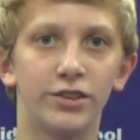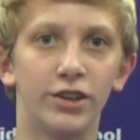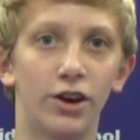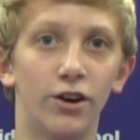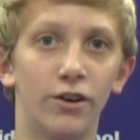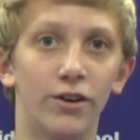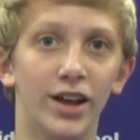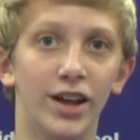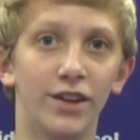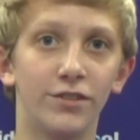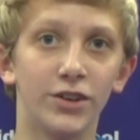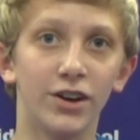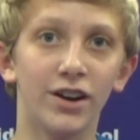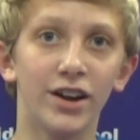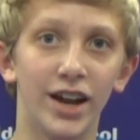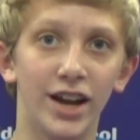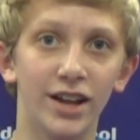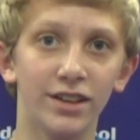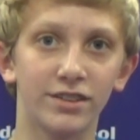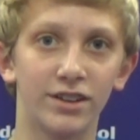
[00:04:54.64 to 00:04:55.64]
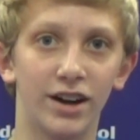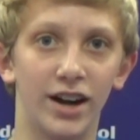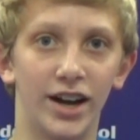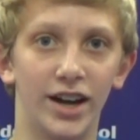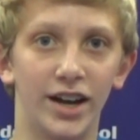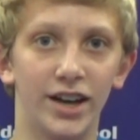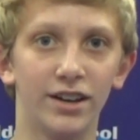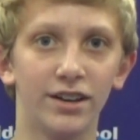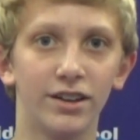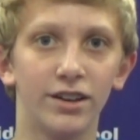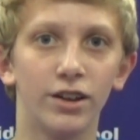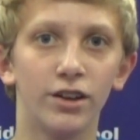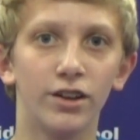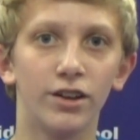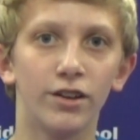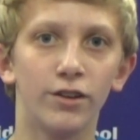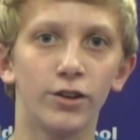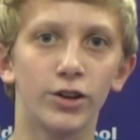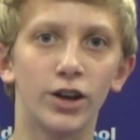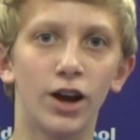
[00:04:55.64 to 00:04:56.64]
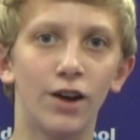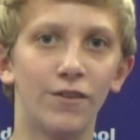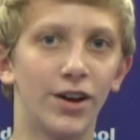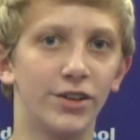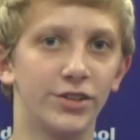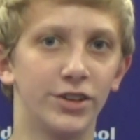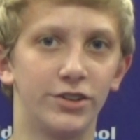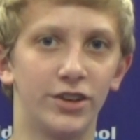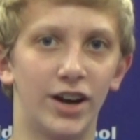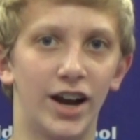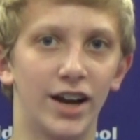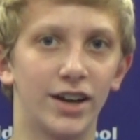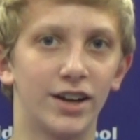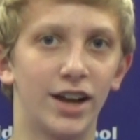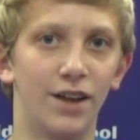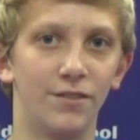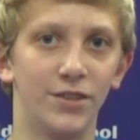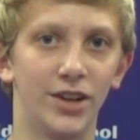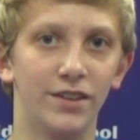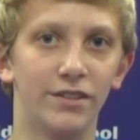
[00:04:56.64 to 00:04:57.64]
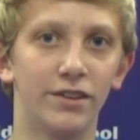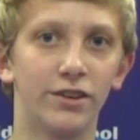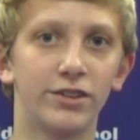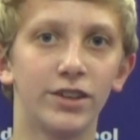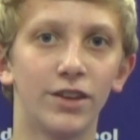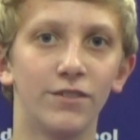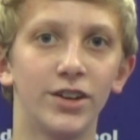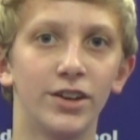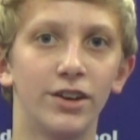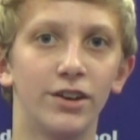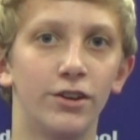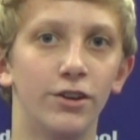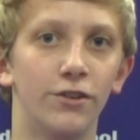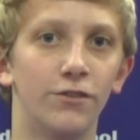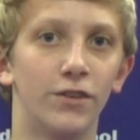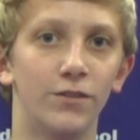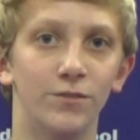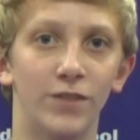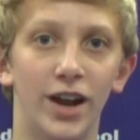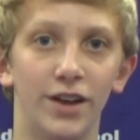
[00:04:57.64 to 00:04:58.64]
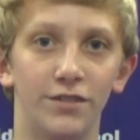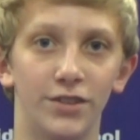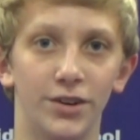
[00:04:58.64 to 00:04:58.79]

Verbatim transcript: So if you're in eighth grade, come out to track. I mean, there's something to do from